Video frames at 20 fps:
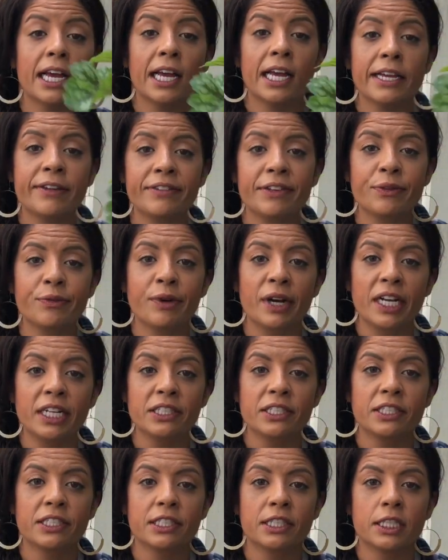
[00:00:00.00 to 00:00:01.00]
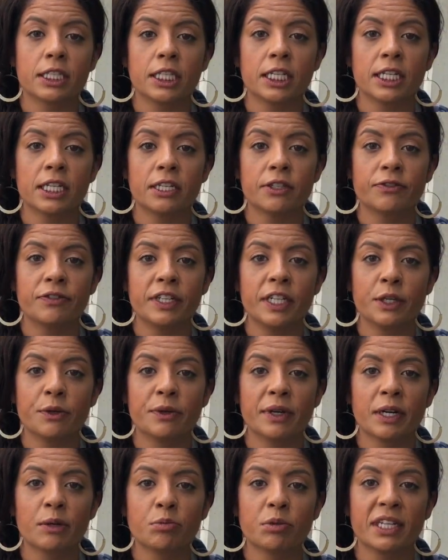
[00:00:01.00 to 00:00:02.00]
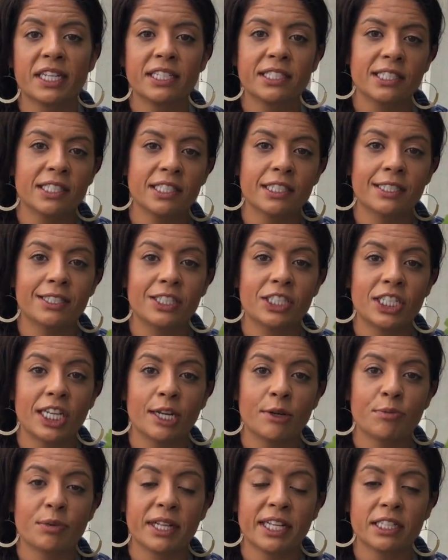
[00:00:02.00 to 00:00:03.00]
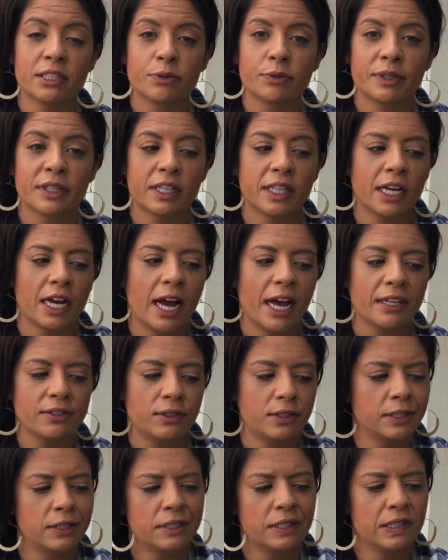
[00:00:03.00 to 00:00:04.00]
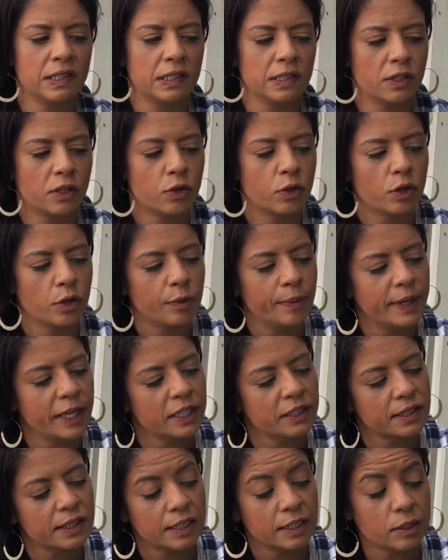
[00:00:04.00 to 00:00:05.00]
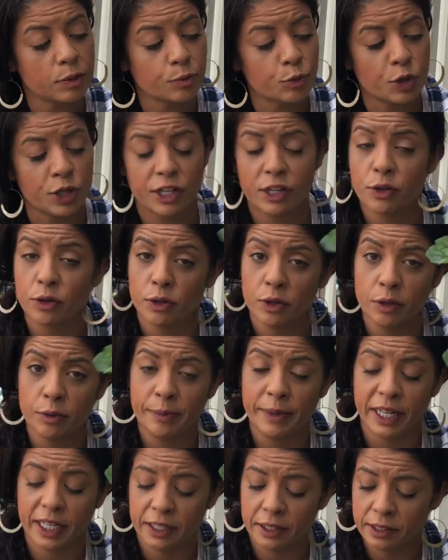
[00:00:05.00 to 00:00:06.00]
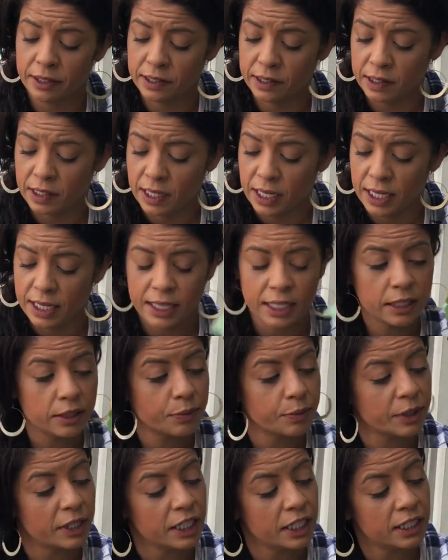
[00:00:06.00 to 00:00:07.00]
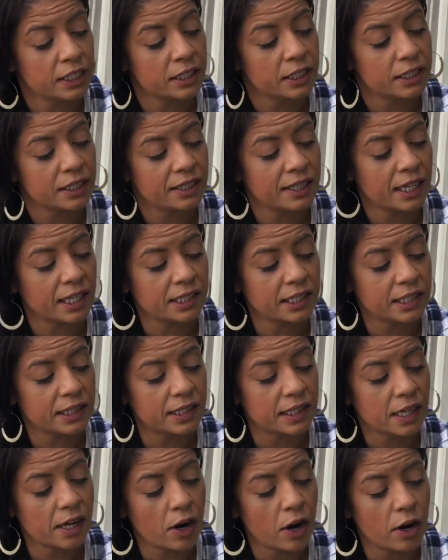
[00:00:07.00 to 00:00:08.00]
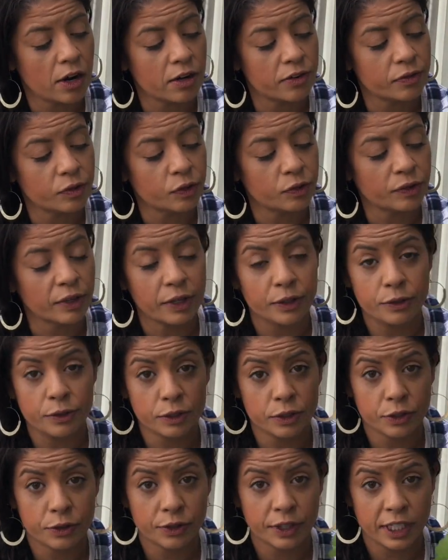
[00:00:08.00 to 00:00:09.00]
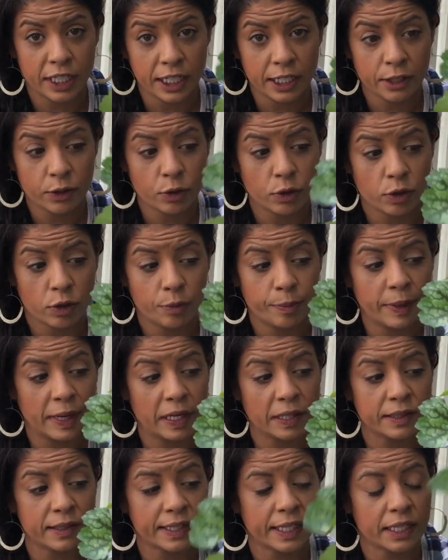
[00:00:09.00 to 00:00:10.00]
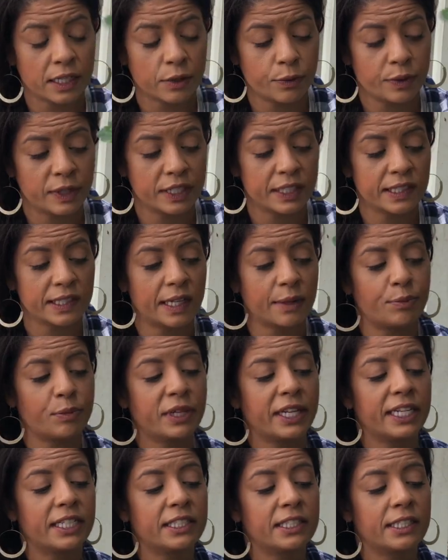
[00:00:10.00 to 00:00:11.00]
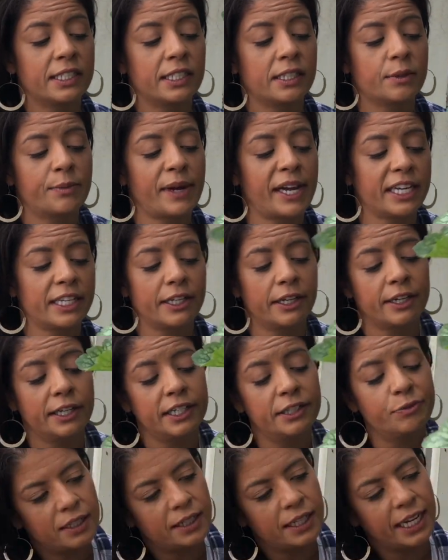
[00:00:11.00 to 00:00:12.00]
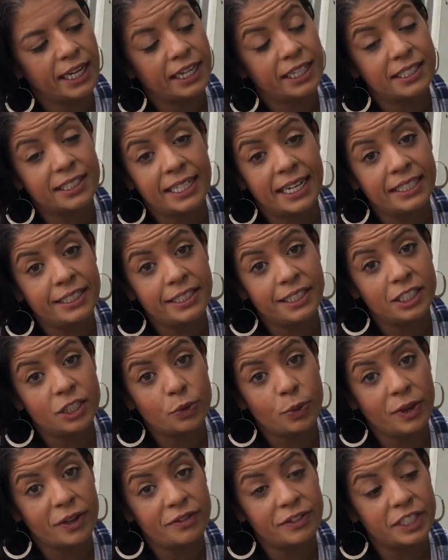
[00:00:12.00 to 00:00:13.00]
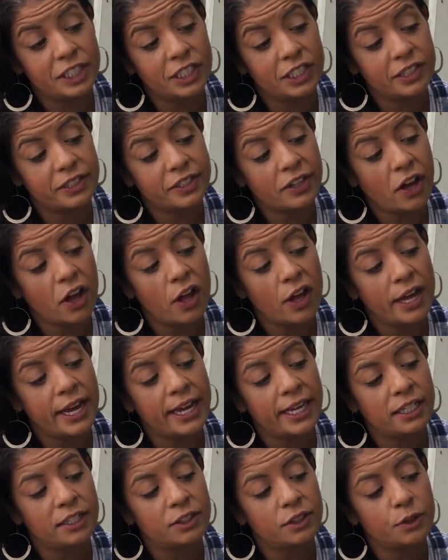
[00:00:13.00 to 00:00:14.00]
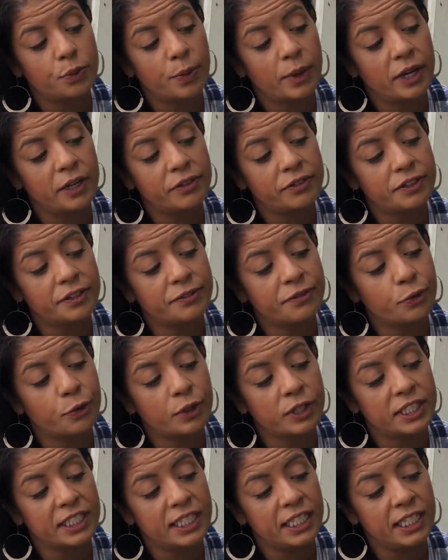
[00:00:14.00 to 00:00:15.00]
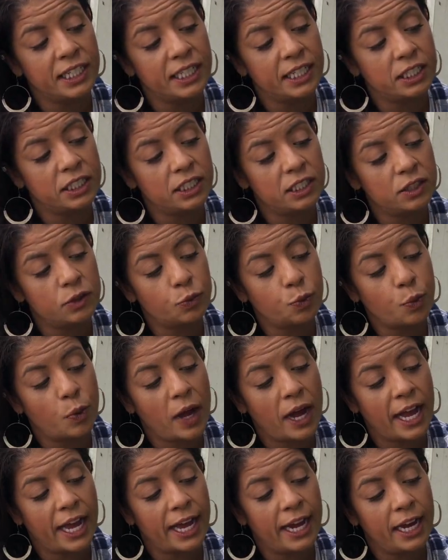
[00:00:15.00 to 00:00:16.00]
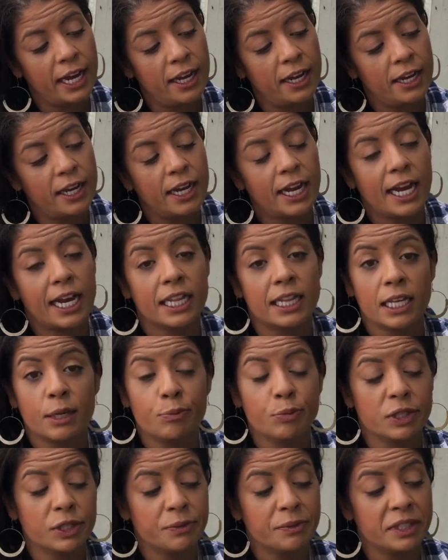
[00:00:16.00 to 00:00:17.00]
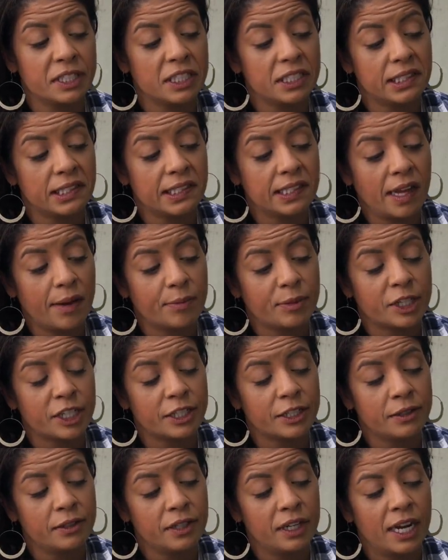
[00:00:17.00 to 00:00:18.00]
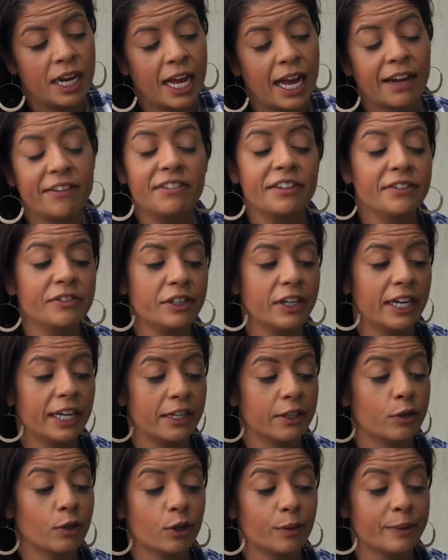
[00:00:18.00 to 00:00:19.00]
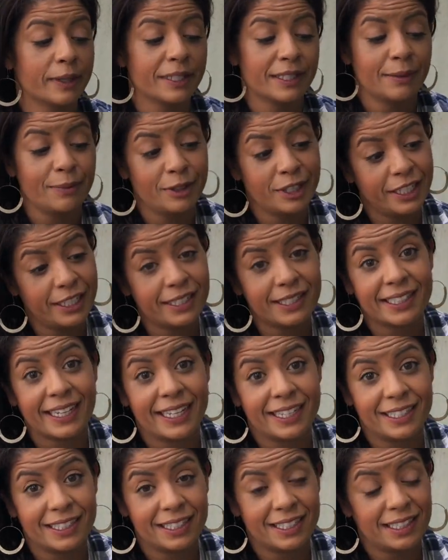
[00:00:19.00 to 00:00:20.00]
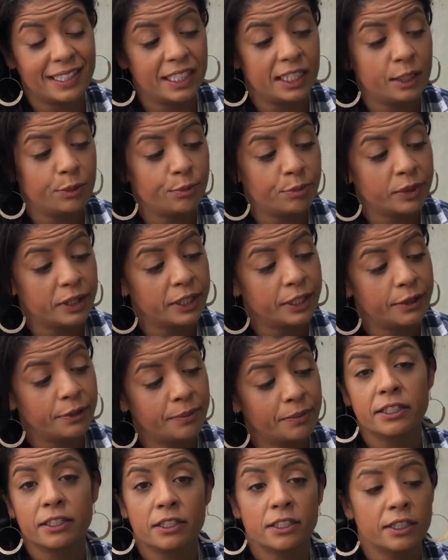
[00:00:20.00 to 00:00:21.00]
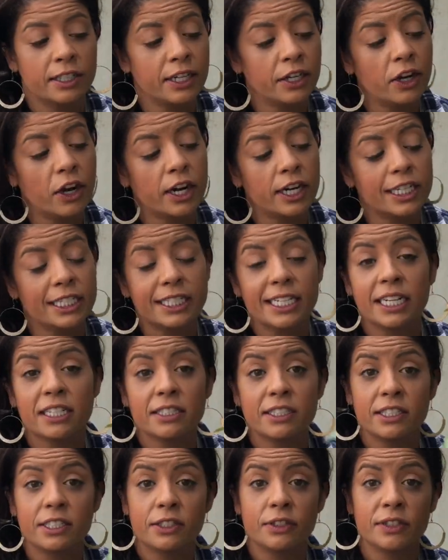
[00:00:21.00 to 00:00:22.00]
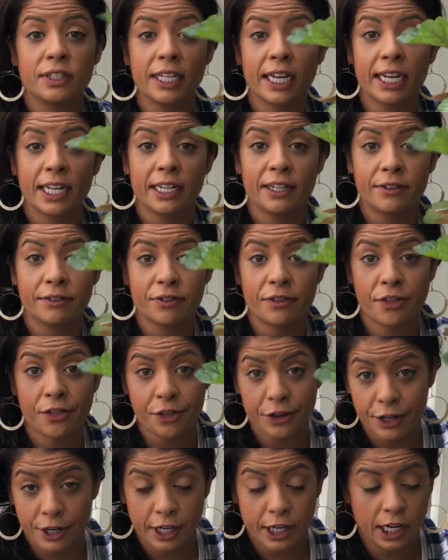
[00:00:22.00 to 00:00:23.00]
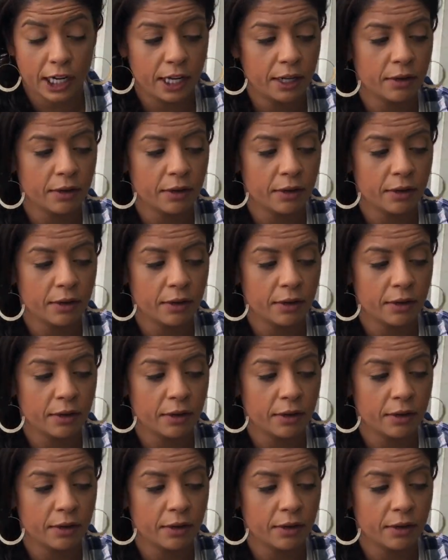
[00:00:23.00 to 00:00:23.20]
If you watched the video where I planted shade plants with the hostas and the coral bells, these are more coral bells. This one says it's a Carnival Rose Granita coral bells, like the ones I planted in the backyard. They get 10 to 12 inches tall and 12 to 14 inches wide, and they bloom in the summer. I've never had a coral bells. I'm really excited to see them bloom. They're hardy down to negative 30.